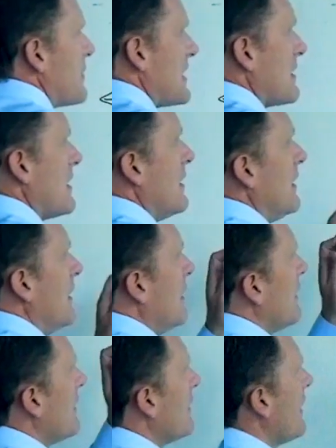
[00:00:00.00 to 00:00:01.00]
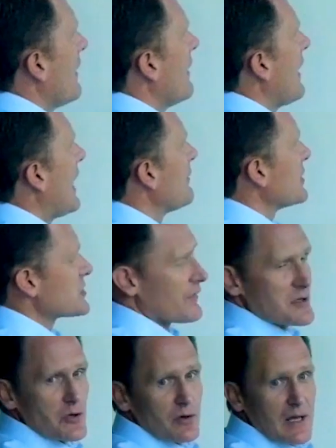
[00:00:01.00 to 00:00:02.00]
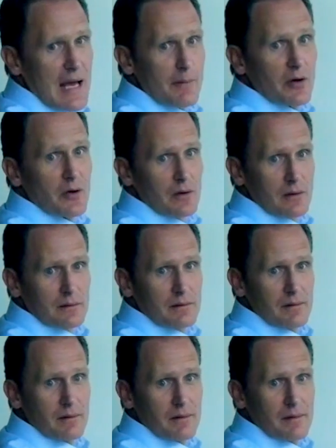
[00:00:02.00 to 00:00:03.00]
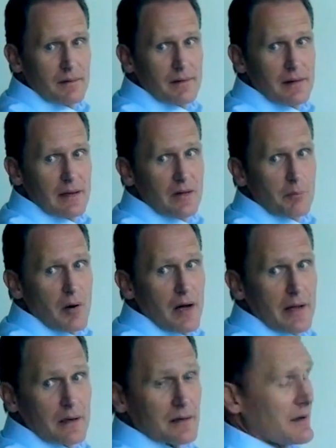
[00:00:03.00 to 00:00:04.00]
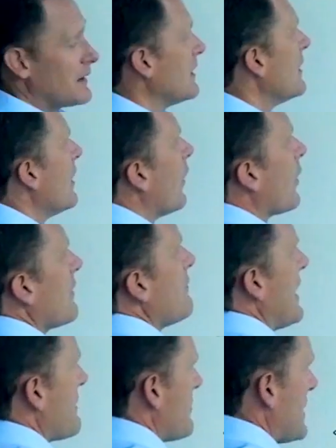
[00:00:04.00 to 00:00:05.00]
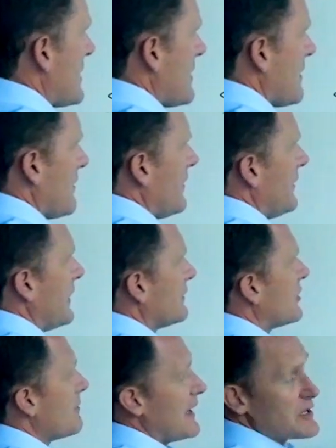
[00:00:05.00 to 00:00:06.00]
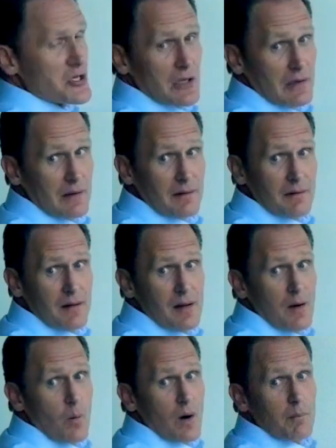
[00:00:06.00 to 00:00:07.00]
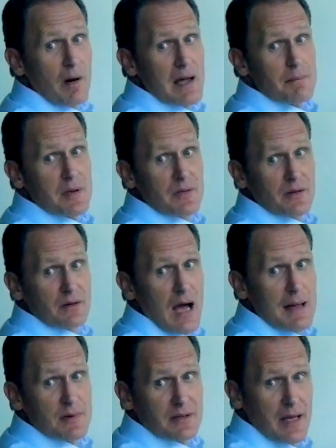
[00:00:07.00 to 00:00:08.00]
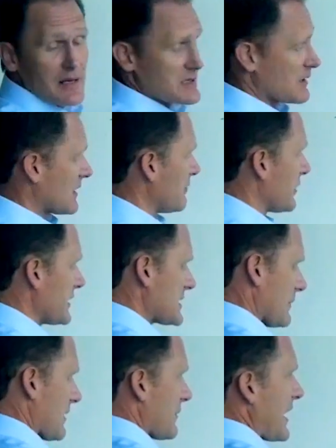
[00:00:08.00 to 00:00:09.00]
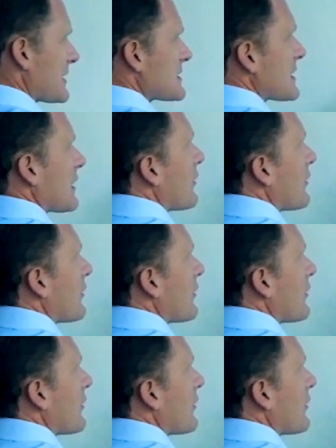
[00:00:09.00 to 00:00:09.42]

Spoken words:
be how much of a certain chemical in the product, or it might be a dimension, or it might be the time it takes to complete something. But that's the